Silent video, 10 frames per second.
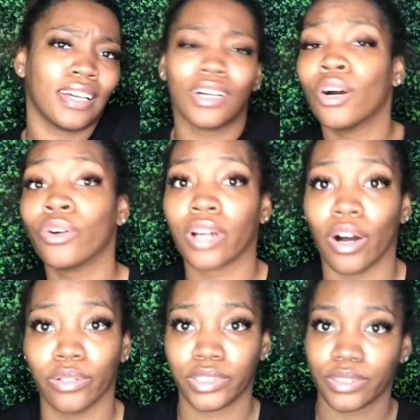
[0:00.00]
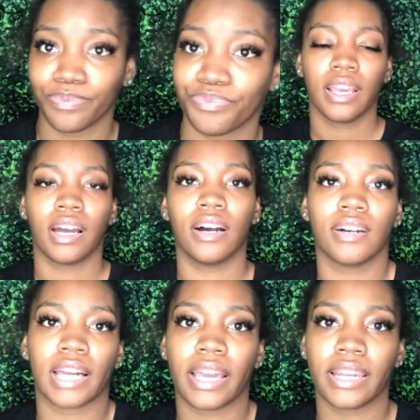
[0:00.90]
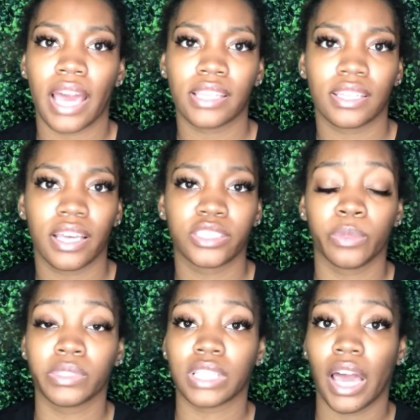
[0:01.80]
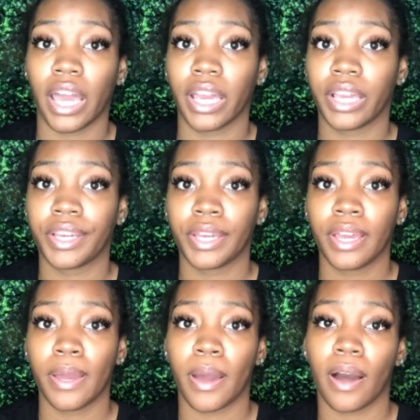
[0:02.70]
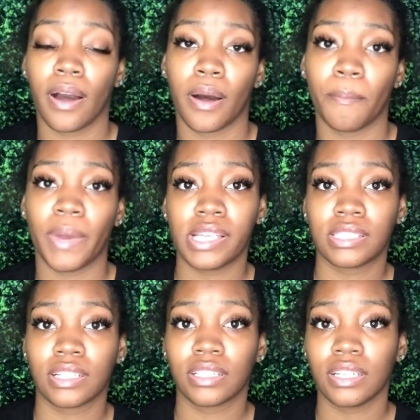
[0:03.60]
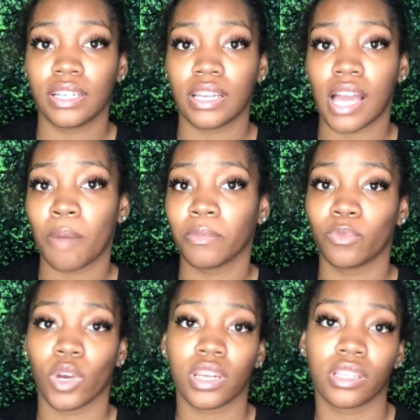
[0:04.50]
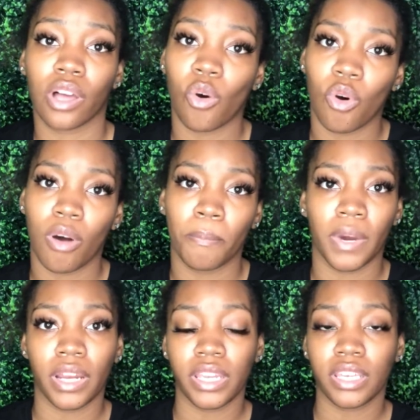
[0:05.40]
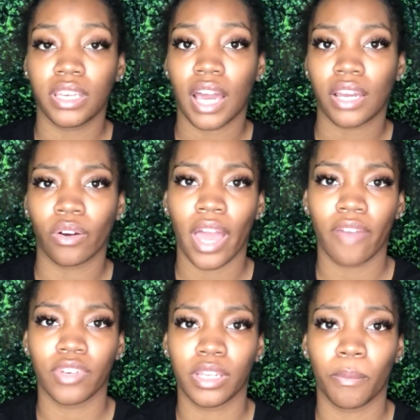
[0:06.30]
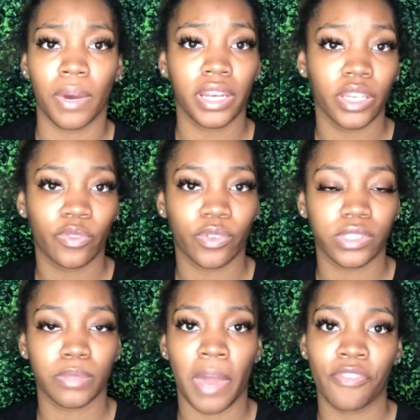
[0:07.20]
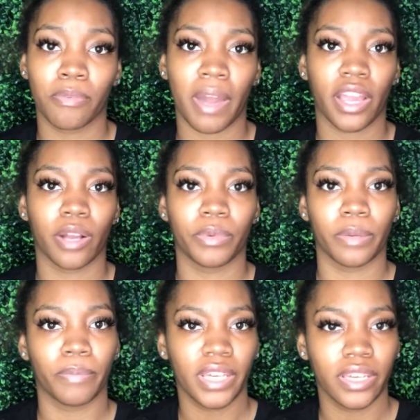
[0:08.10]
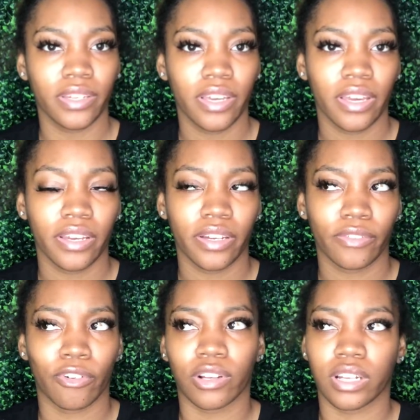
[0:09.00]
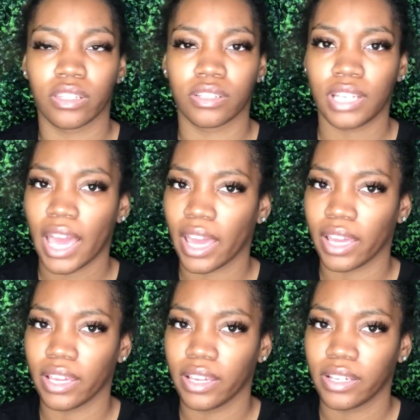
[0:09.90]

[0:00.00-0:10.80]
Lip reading: who knows? Okay, and after that, she was like, basically, I'm running low on money. I don't have any money to pay for my Airbnb for another day.